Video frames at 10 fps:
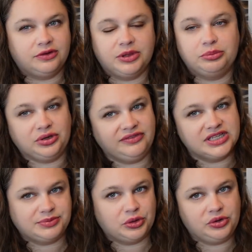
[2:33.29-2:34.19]
from the
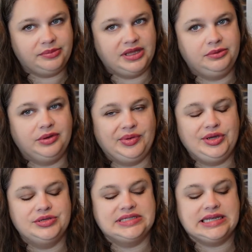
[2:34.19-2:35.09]
previous program that we were
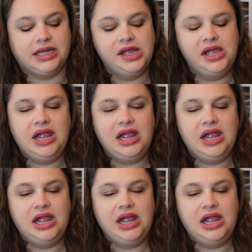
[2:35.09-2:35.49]
using,